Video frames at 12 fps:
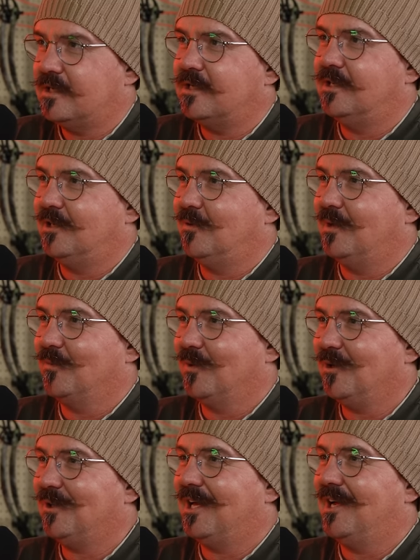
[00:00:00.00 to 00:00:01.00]
to do in
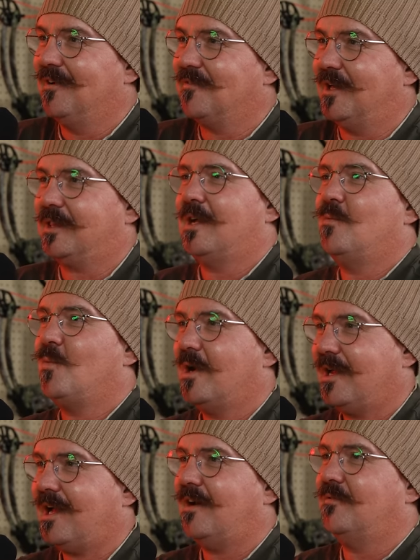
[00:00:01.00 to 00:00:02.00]
real life like they want
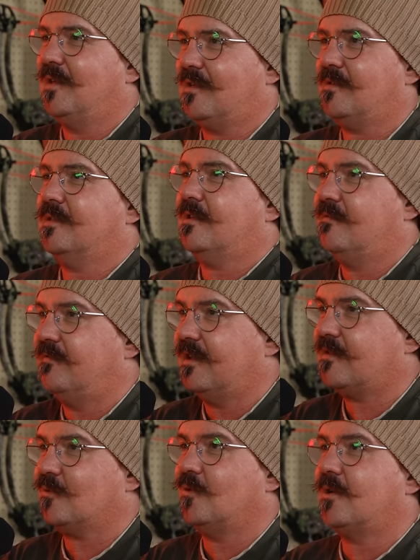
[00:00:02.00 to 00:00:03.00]
to have this this
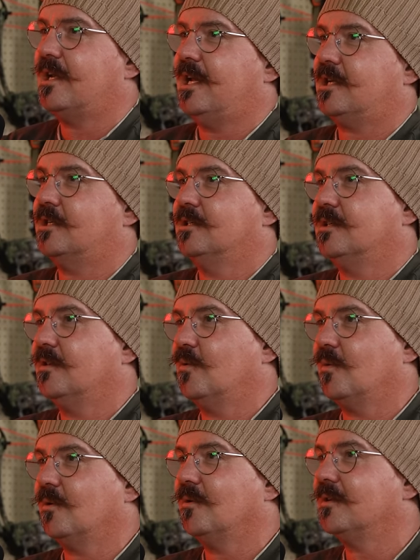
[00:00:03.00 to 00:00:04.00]
visceral connection to the
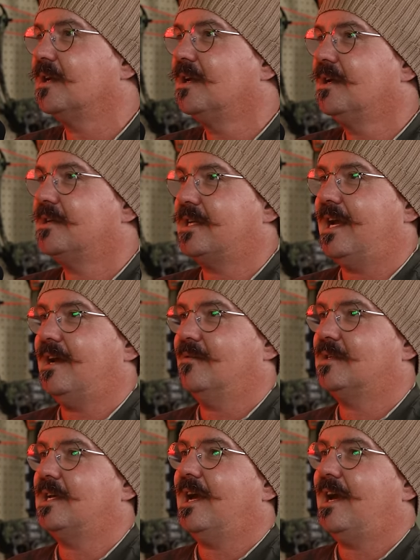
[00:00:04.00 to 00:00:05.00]
world to huh. have
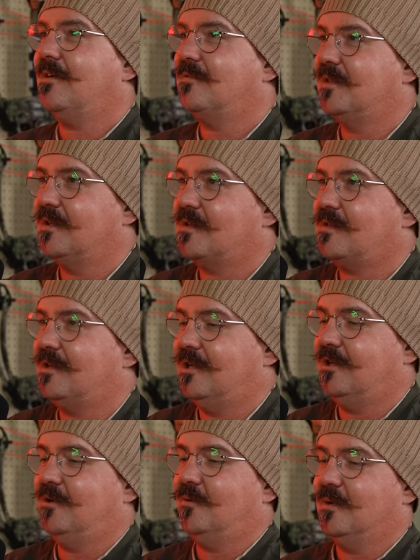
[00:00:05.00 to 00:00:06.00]
to have this you
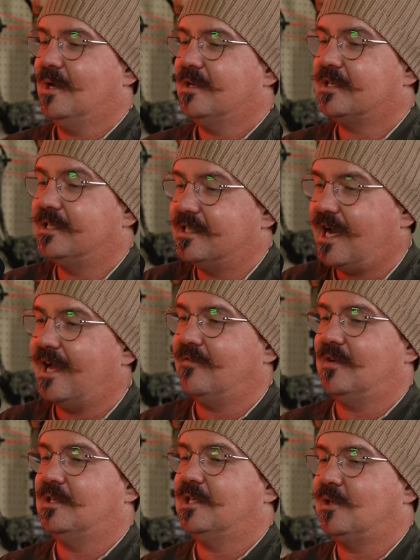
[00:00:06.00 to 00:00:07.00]
know to dive
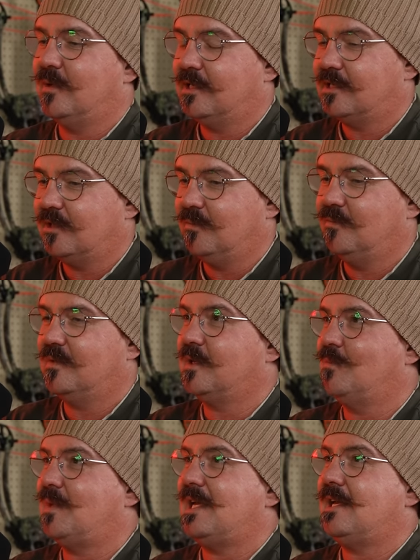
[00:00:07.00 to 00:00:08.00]
into it to to
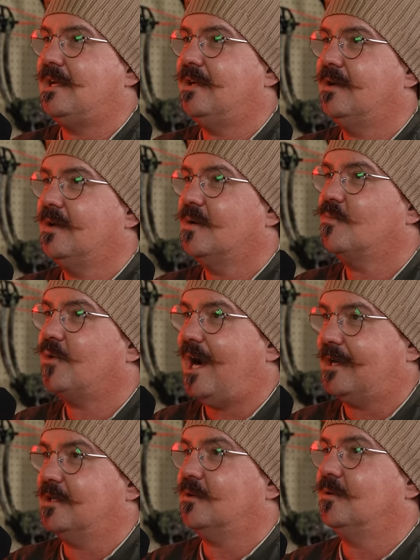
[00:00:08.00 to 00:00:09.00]
be
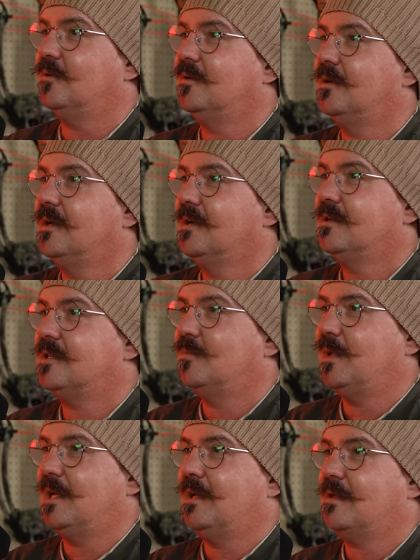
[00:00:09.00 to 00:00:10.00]
practical to
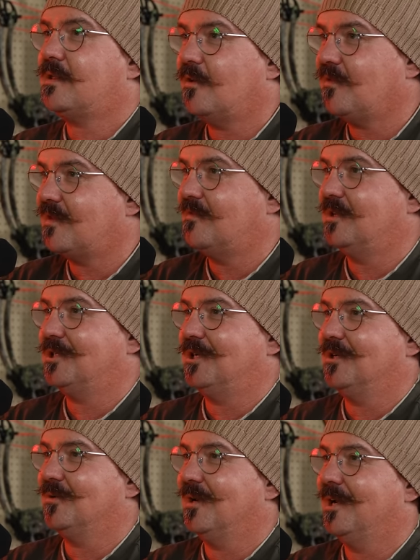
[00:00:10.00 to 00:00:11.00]
be
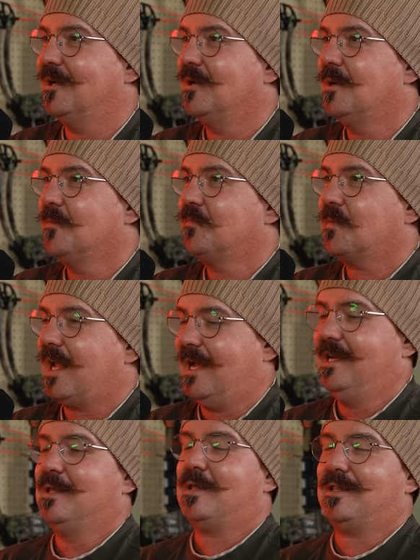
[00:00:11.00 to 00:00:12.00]
self-sufficient right yeah. and
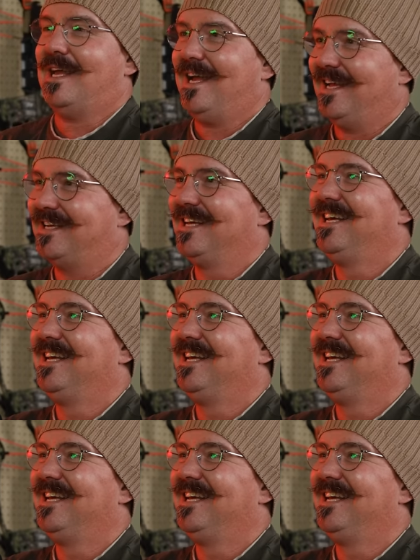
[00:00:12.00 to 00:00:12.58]
instead